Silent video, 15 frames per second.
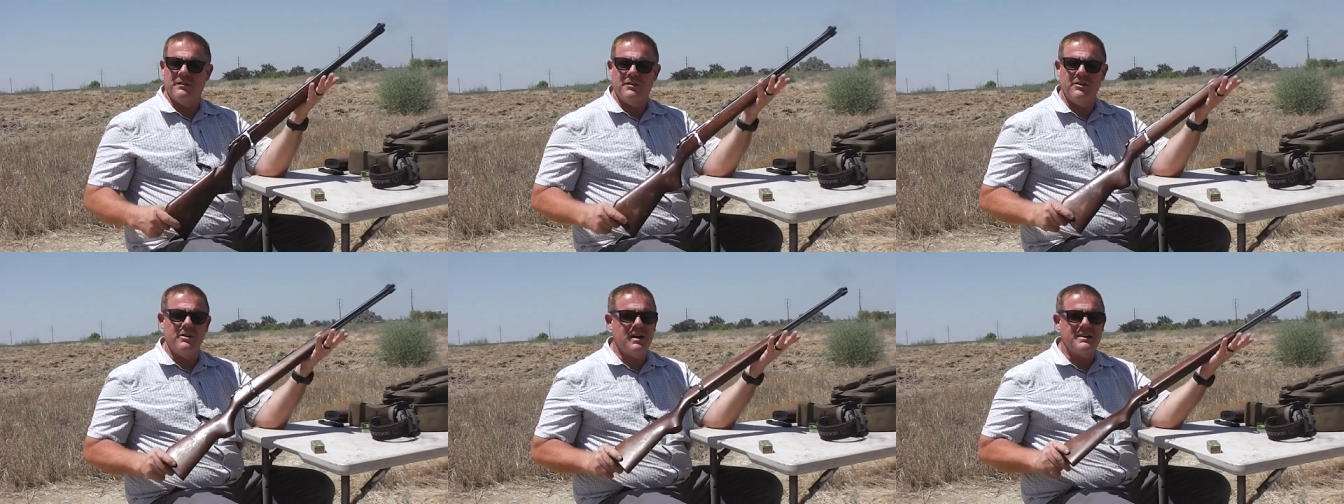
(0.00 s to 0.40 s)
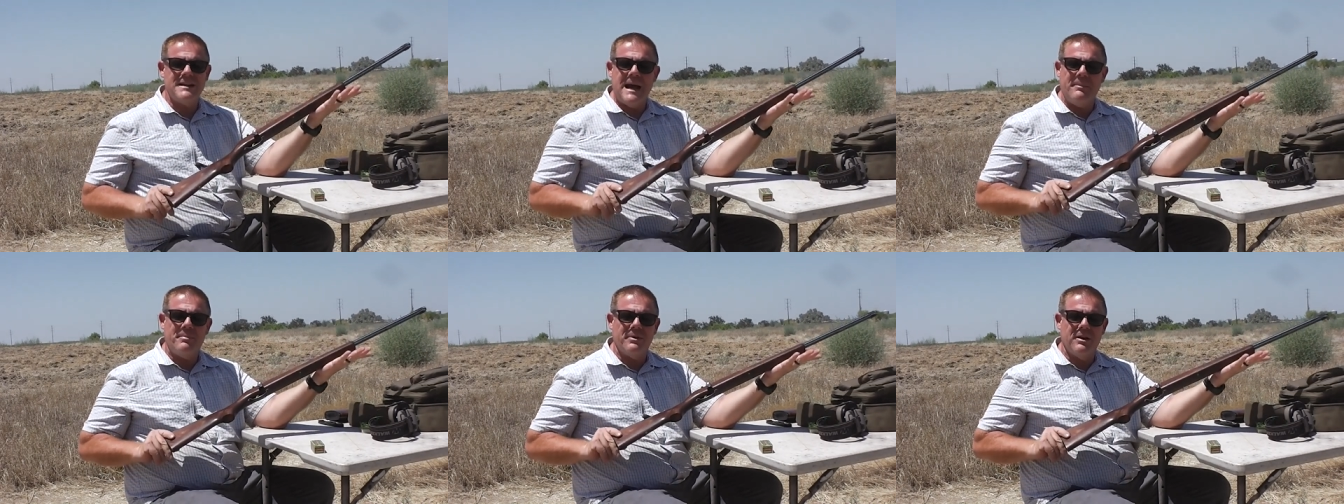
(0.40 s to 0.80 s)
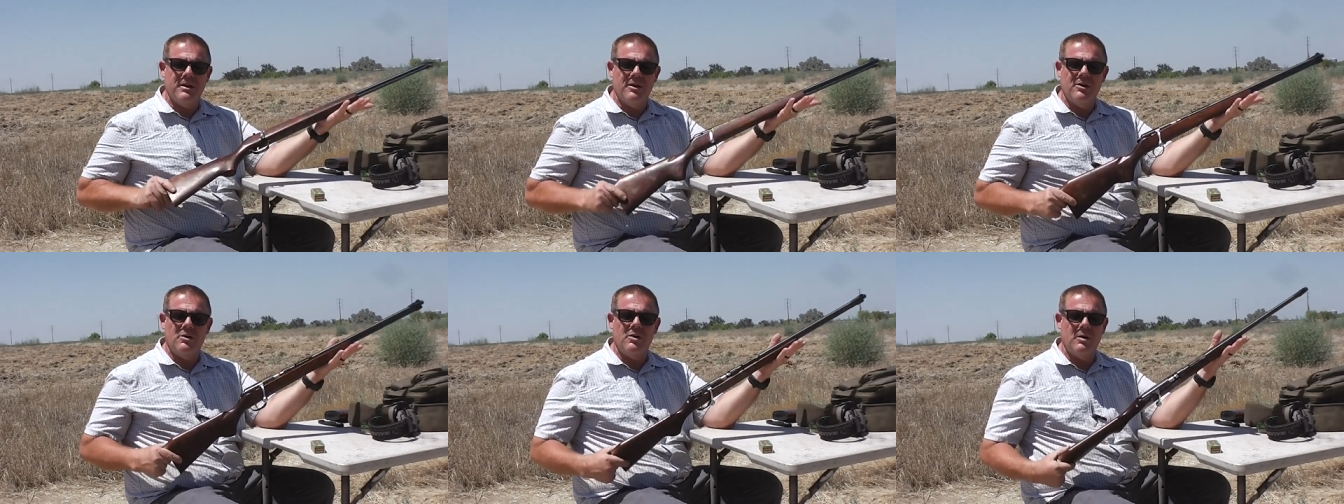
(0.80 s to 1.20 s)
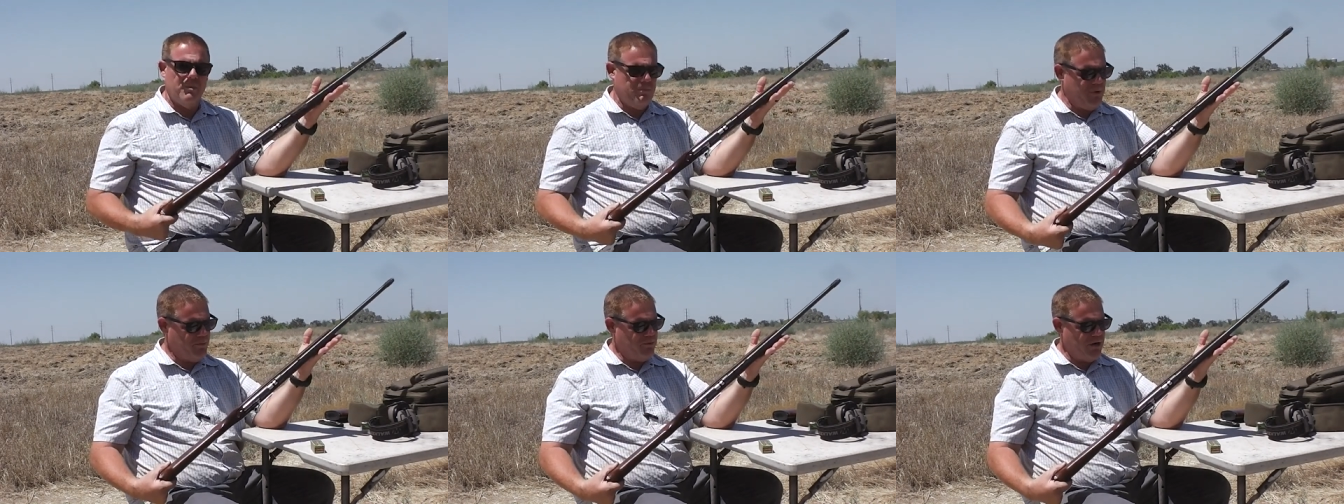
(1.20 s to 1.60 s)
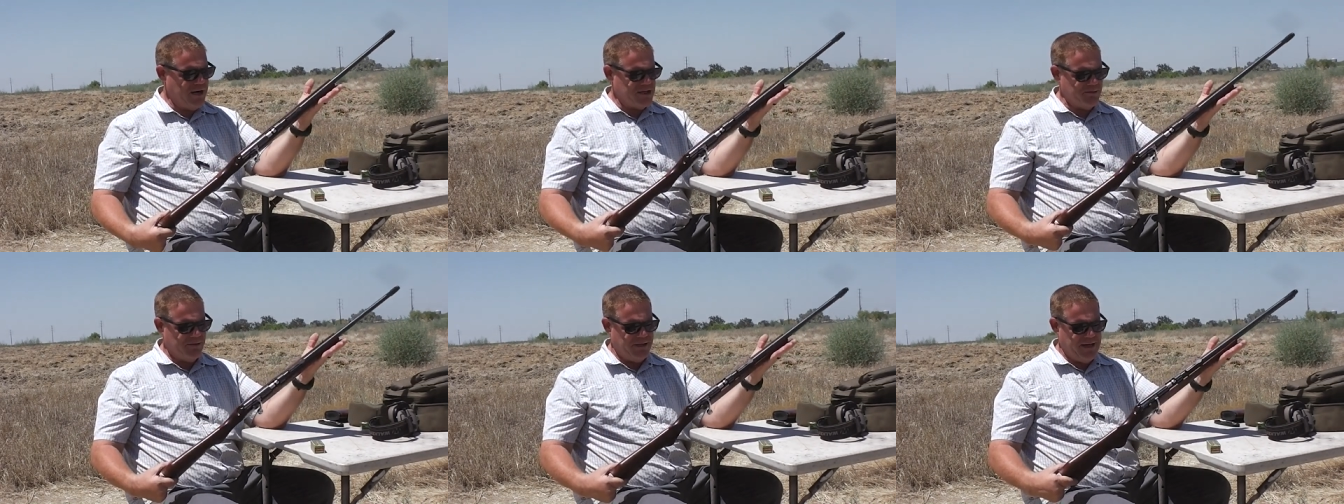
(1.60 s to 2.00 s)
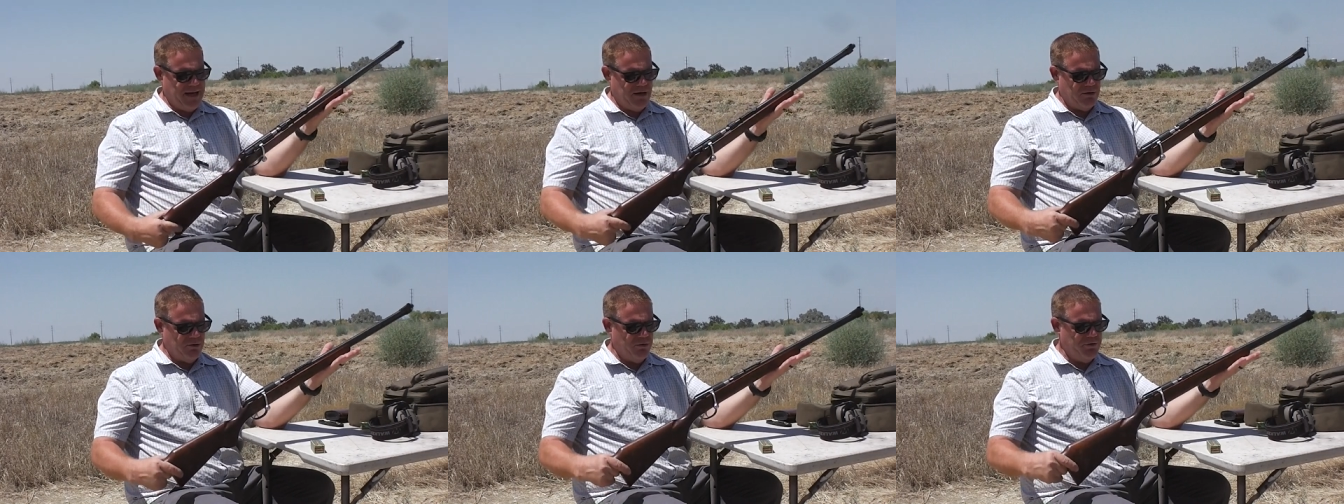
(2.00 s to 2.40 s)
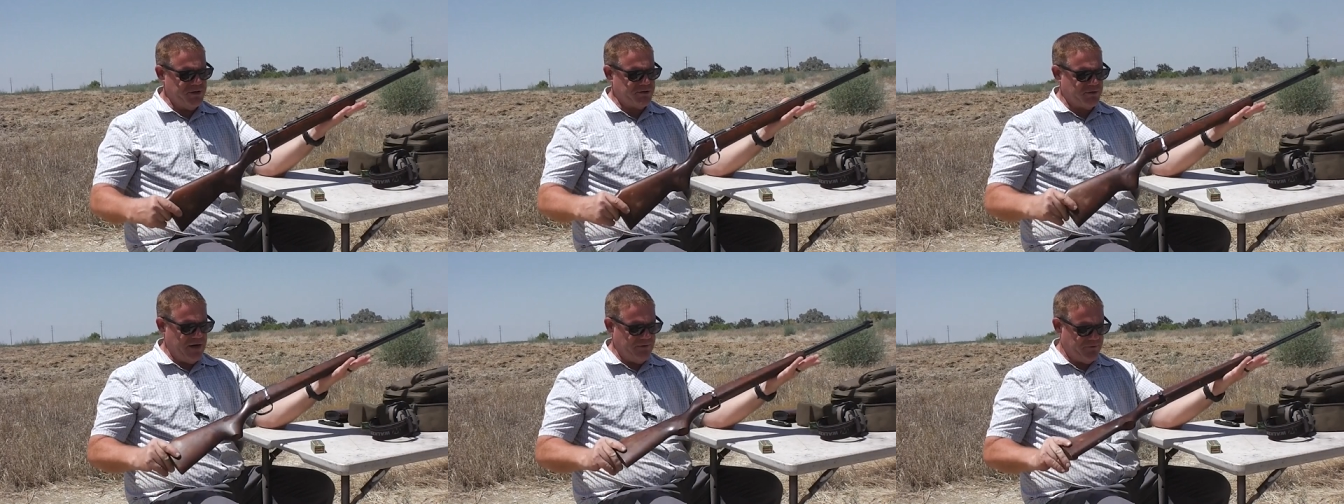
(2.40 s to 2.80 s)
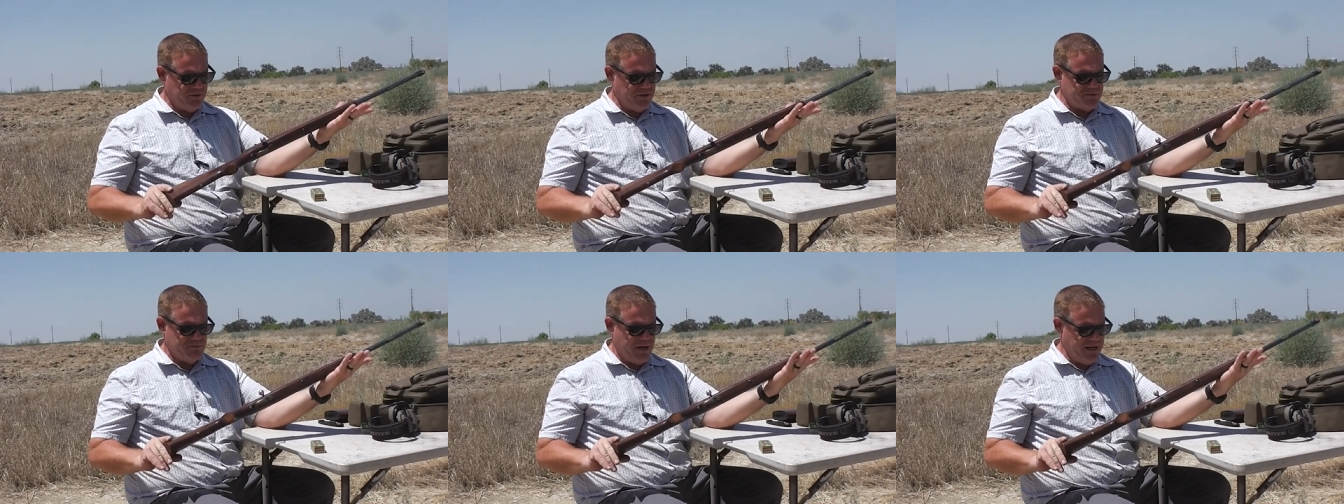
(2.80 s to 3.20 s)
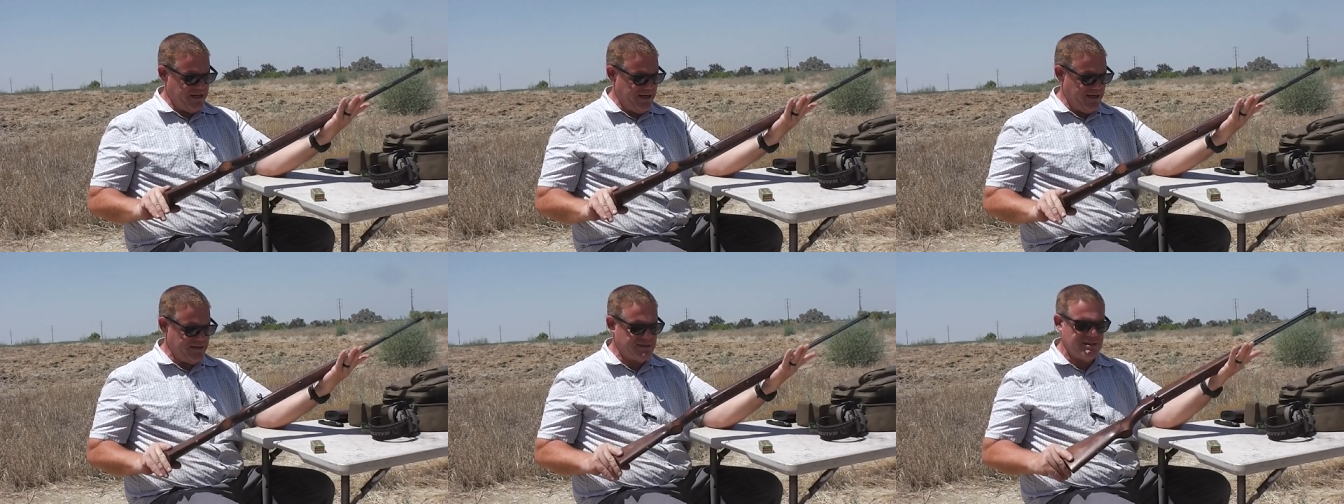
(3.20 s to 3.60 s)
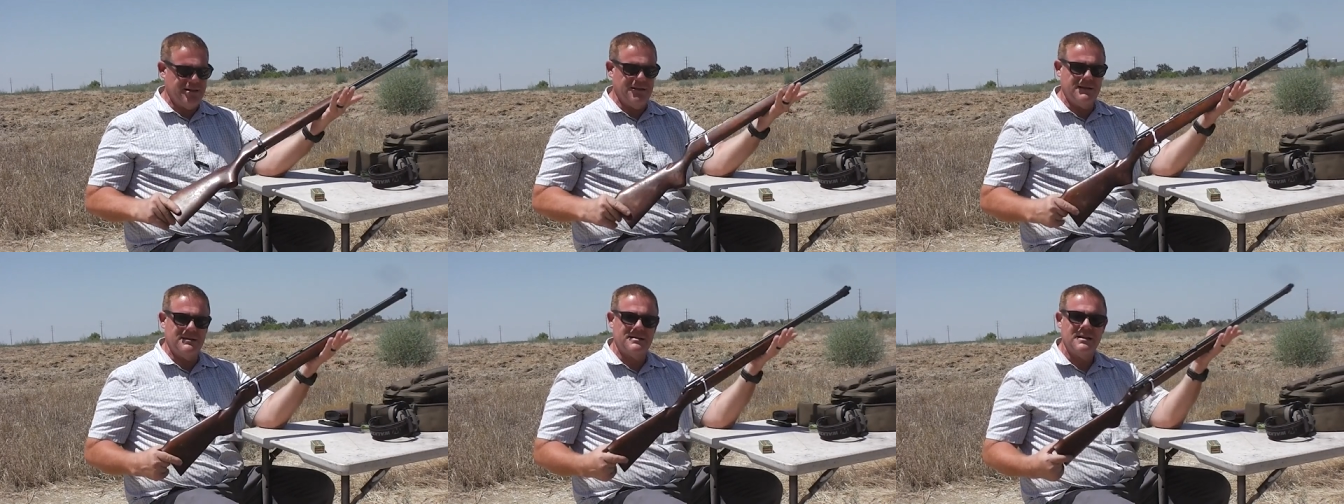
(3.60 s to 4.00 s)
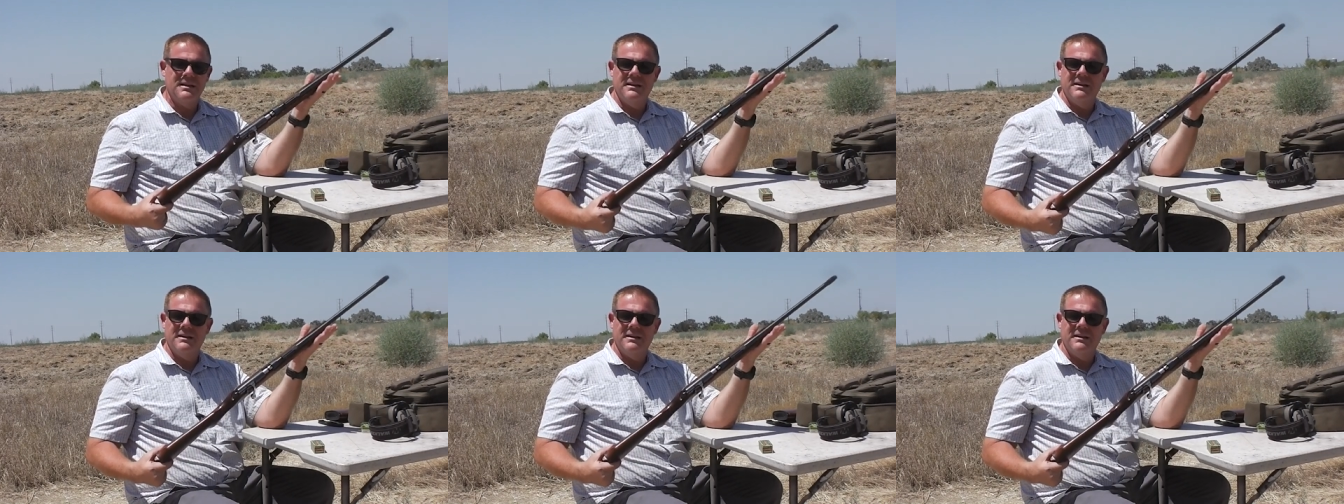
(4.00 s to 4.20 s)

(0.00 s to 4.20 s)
If you guys happen to know approximately how old this rifle is, my guess is